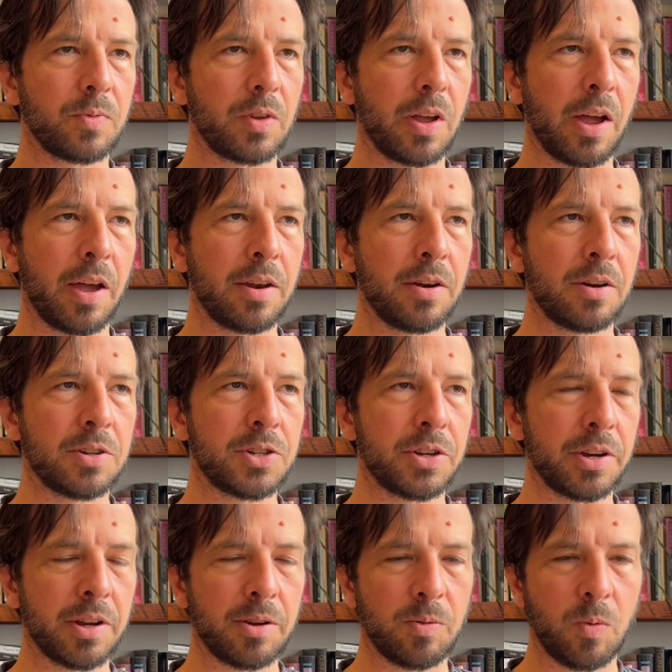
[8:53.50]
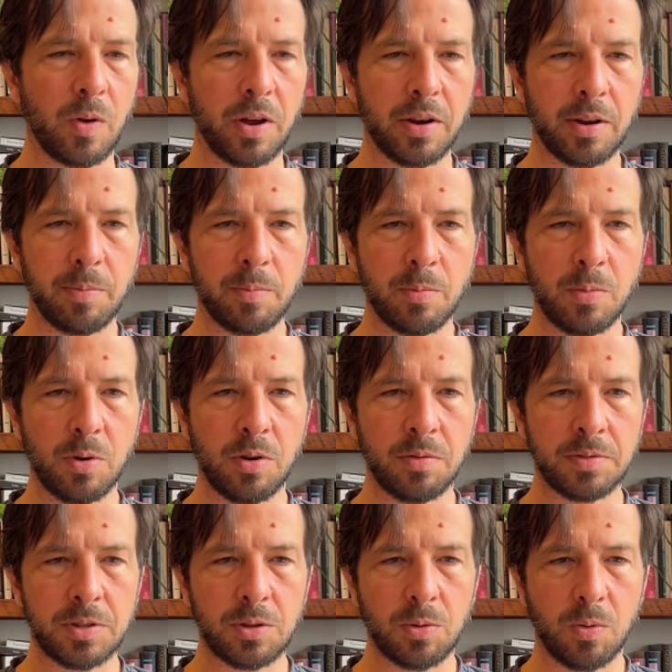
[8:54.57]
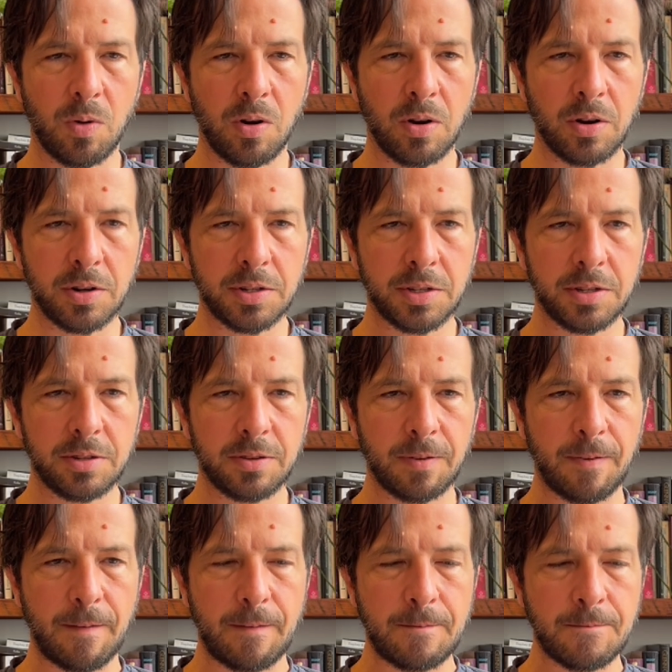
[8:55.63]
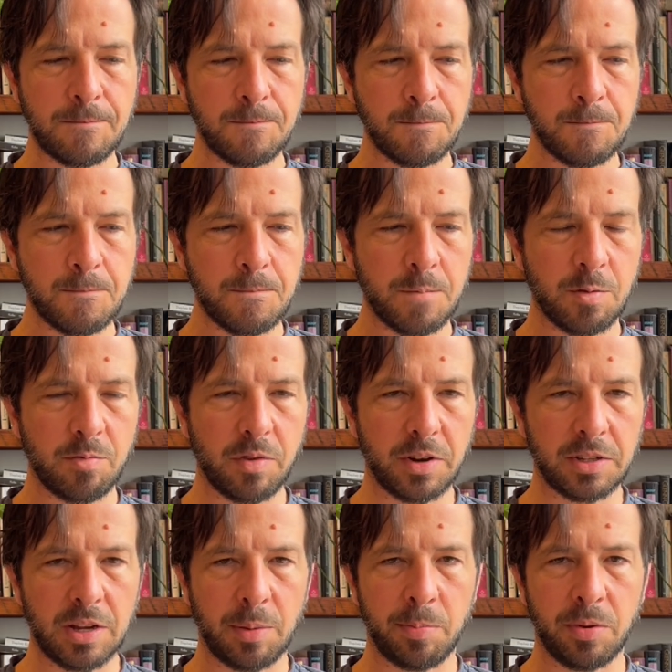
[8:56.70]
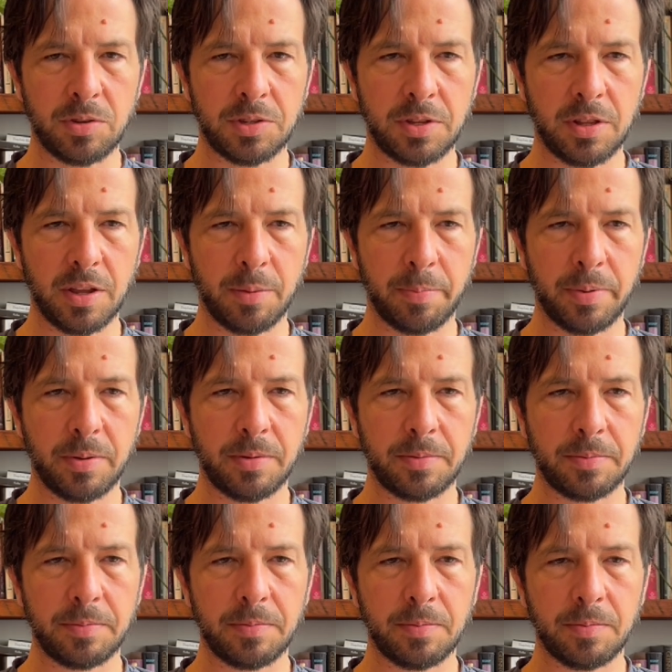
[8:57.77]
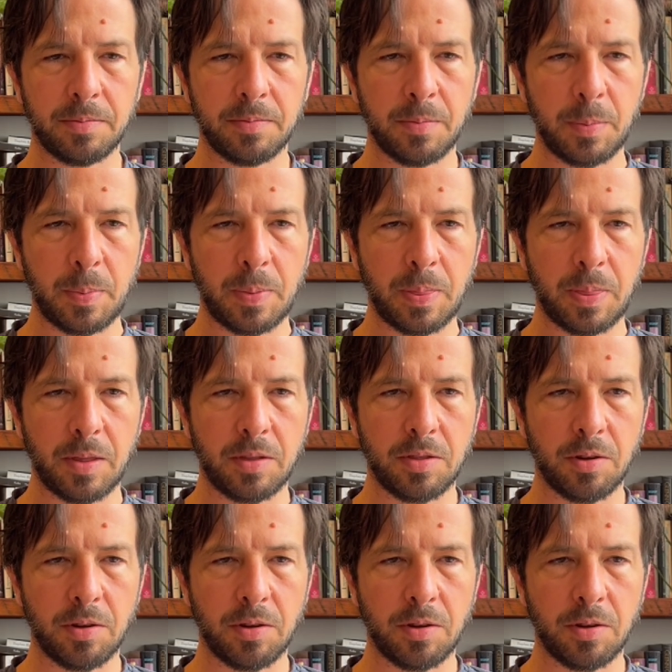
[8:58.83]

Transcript: energy when it moves towards, for example, sleep, the